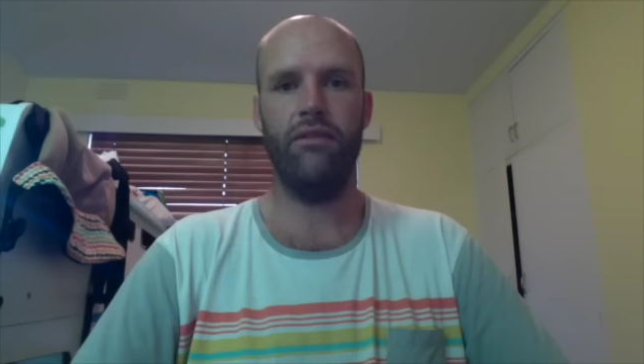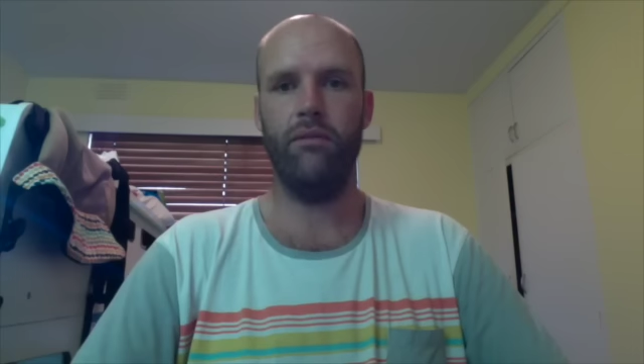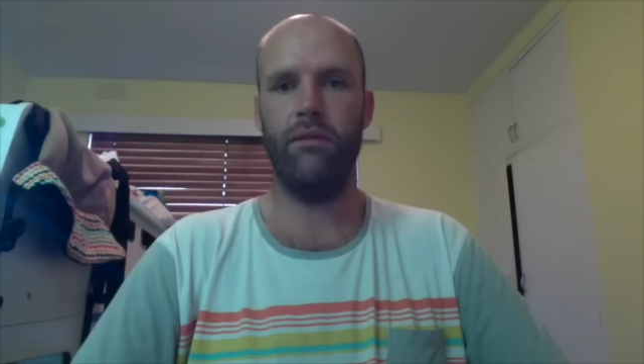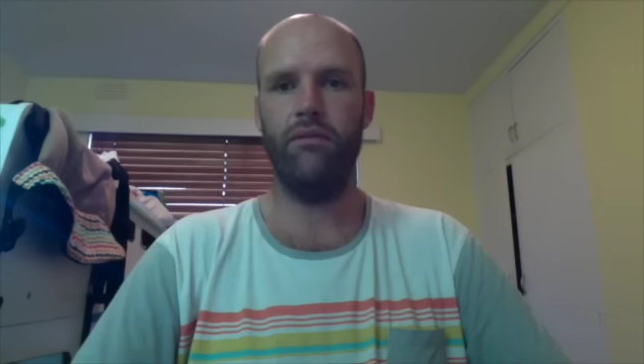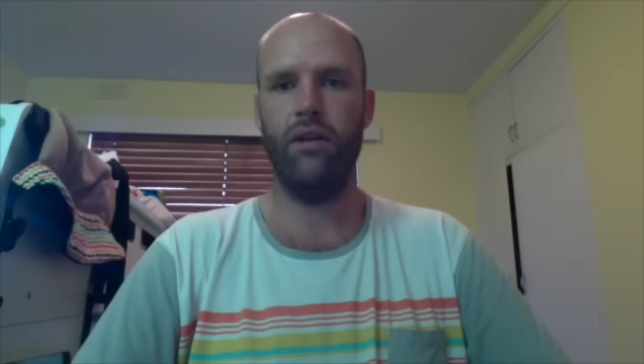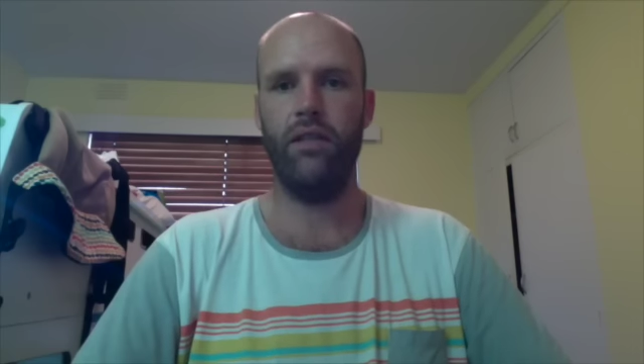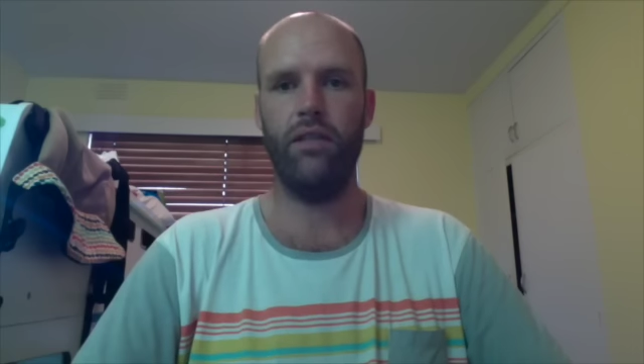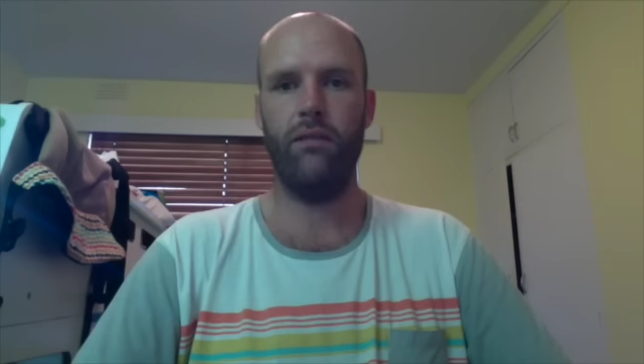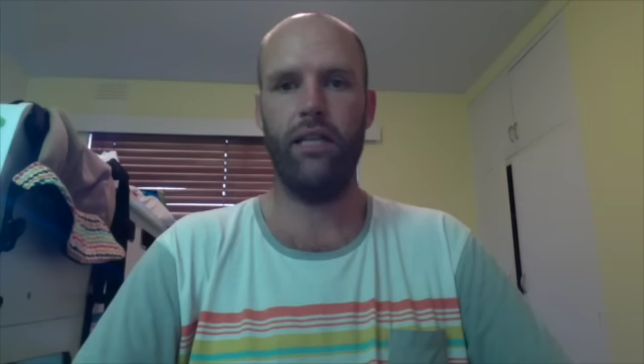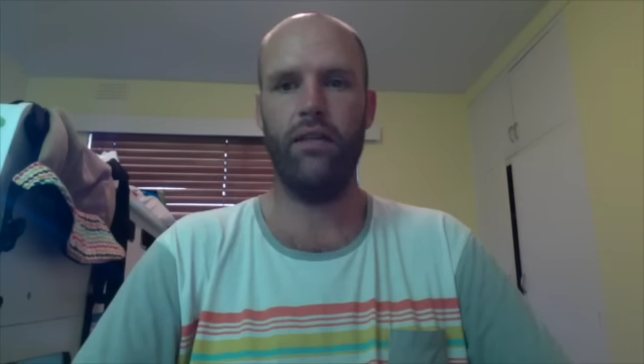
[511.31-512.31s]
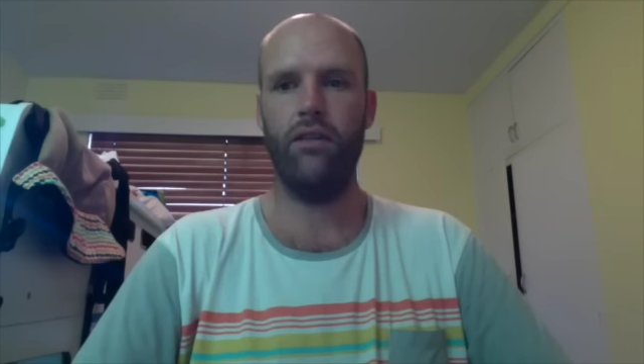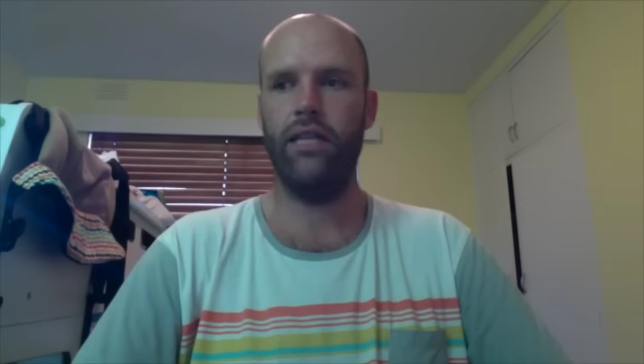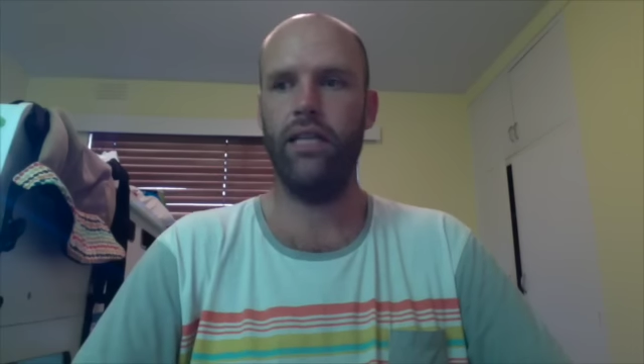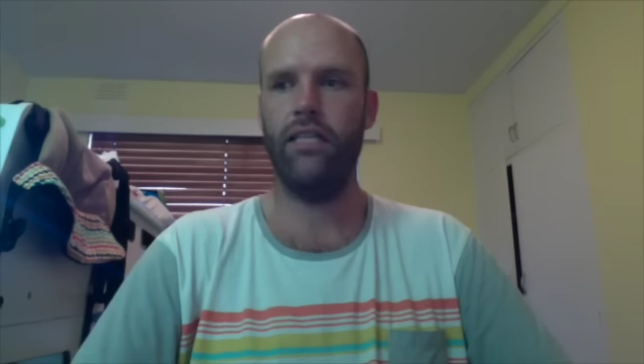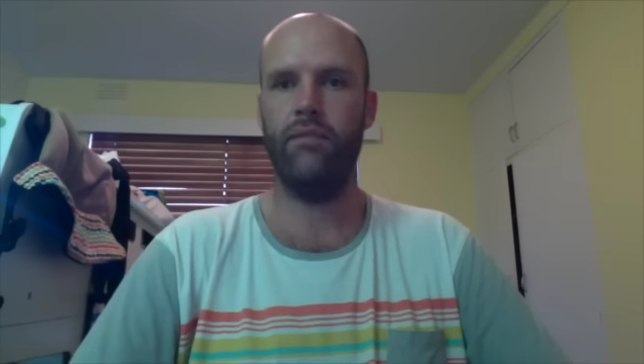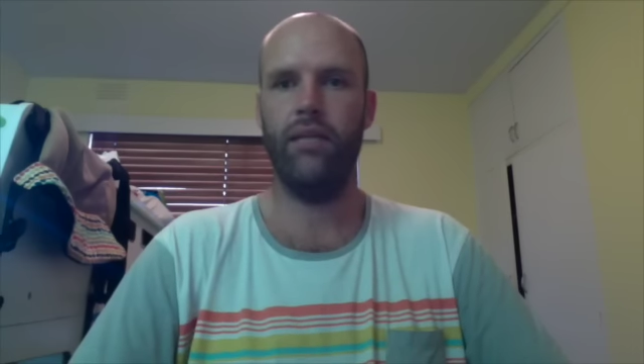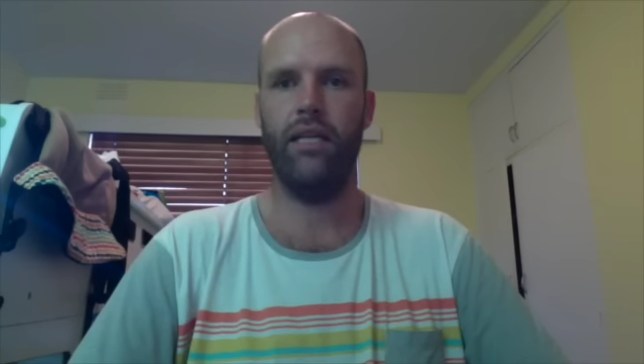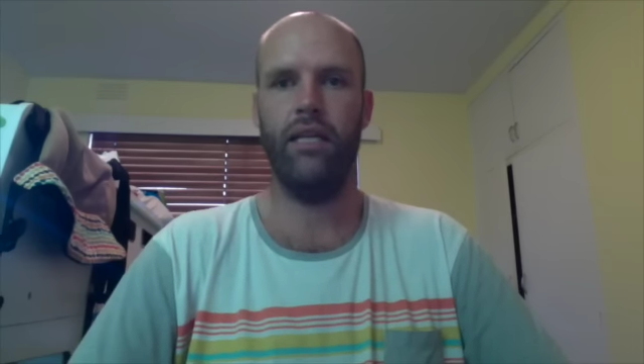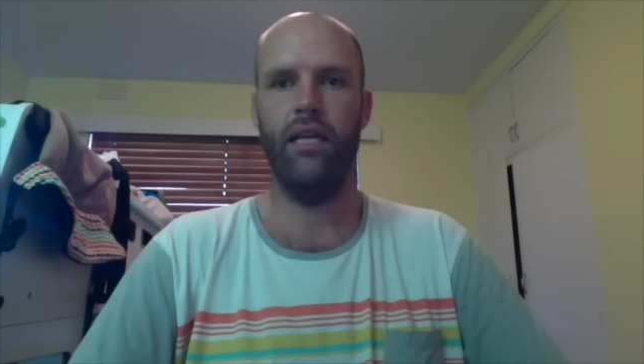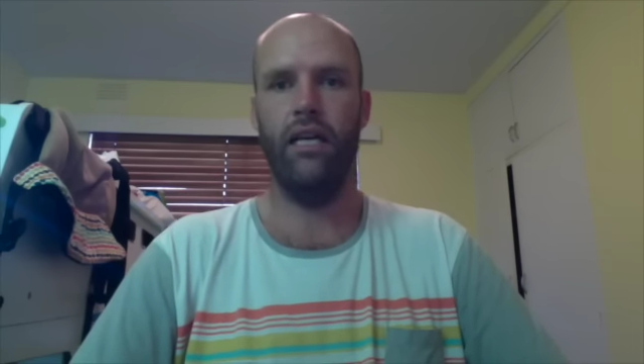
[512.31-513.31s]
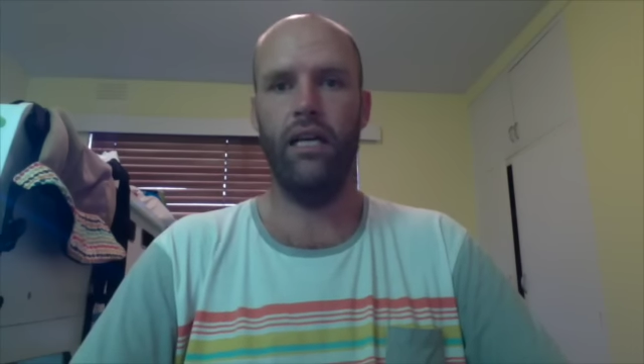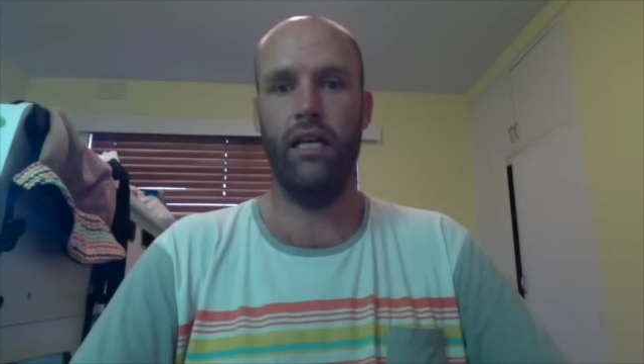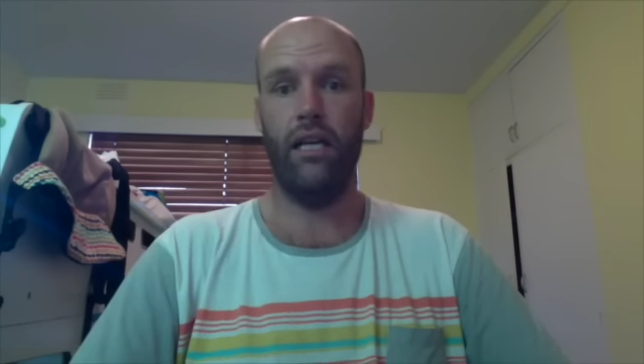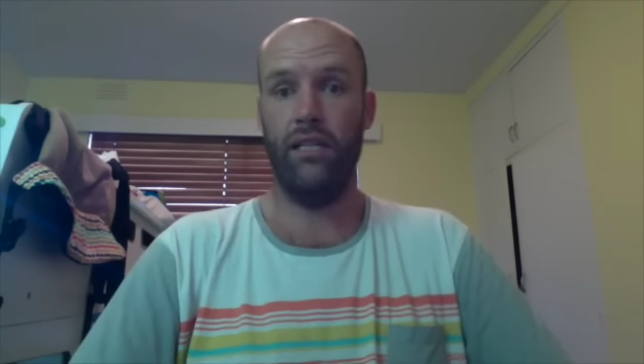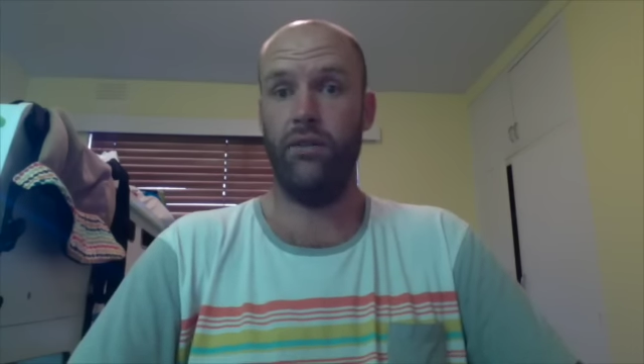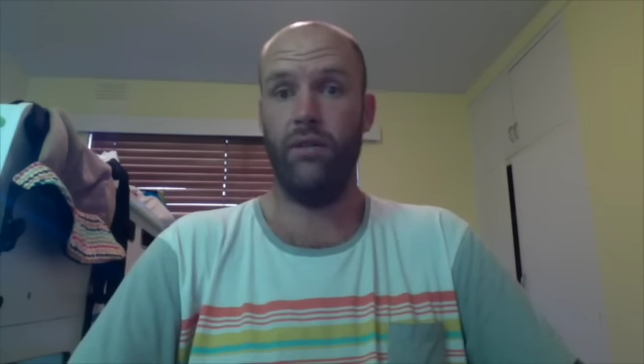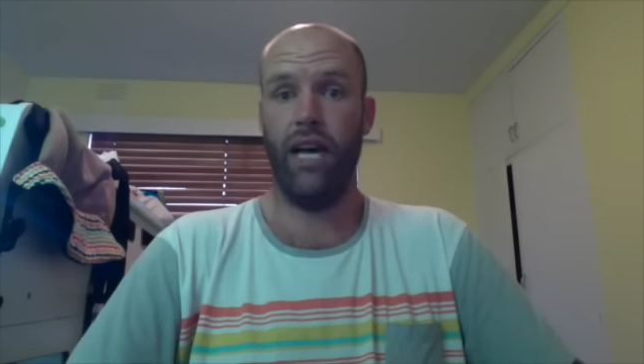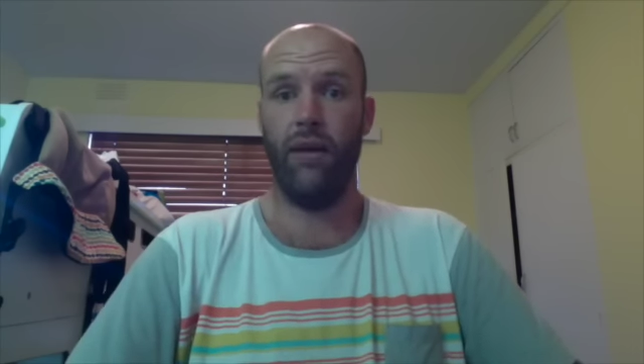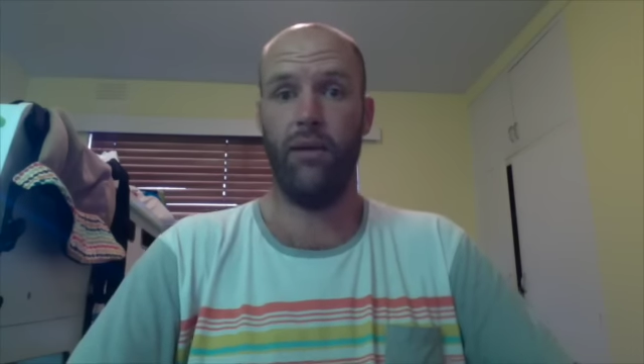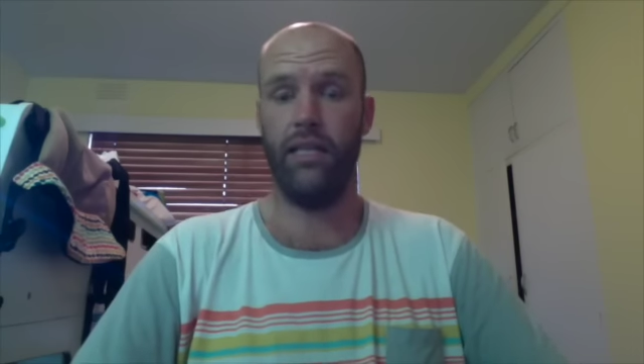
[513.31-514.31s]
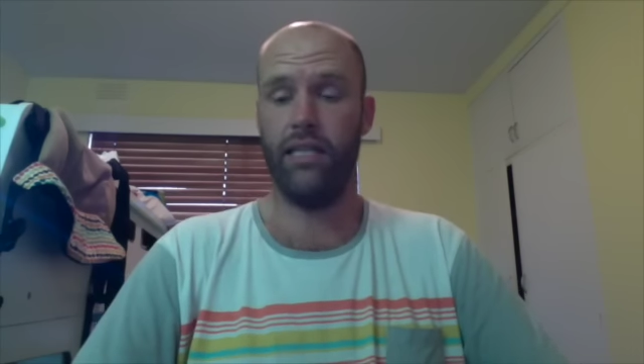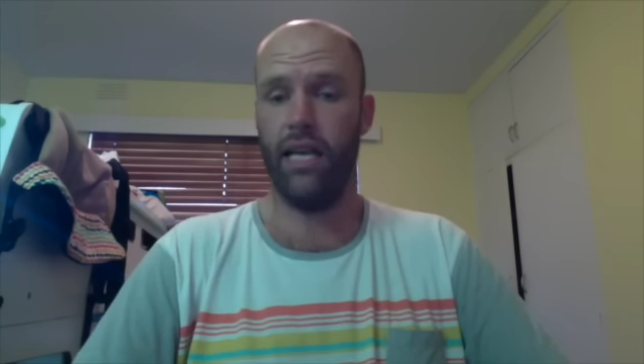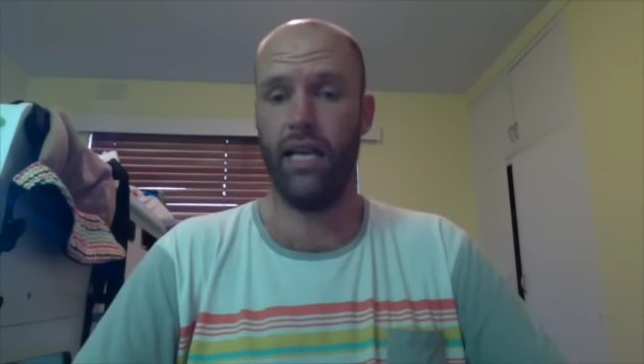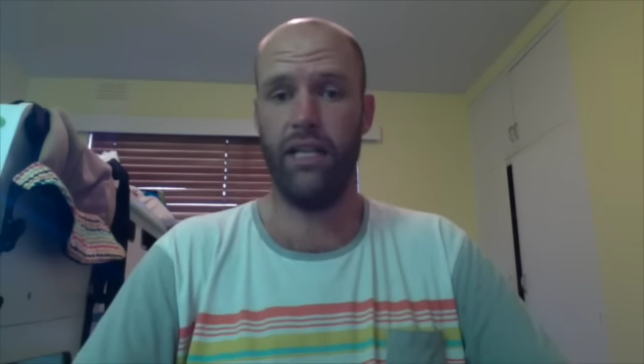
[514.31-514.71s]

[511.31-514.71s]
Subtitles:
from the first time they contacted me until now when it's aired.